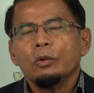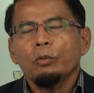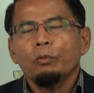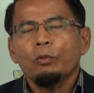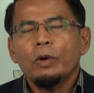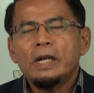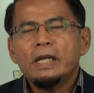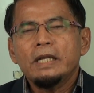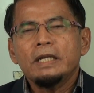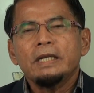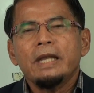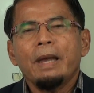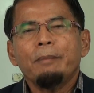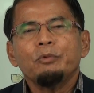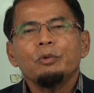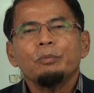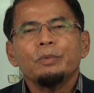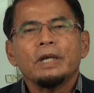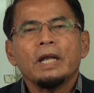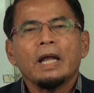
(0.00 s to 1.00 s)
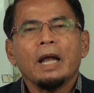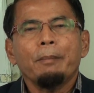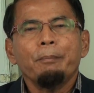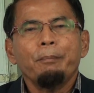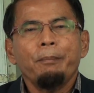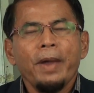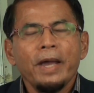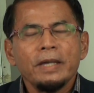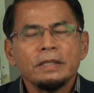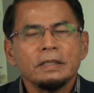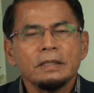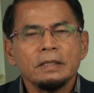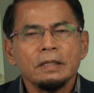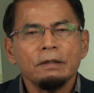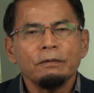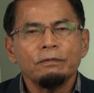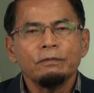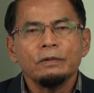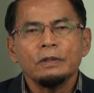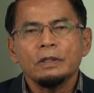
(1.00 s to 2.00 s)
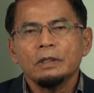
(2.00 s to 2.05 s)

will lead them to become passive.